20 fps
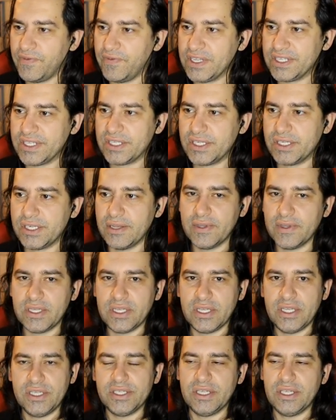
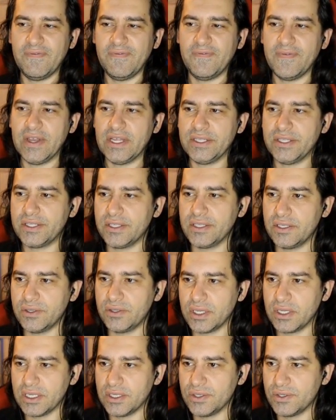festivities, events
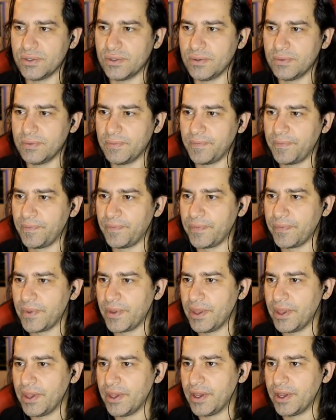that you can do
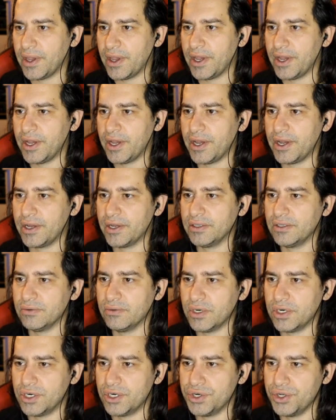
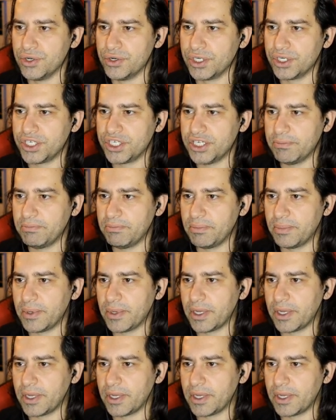to earn your ship.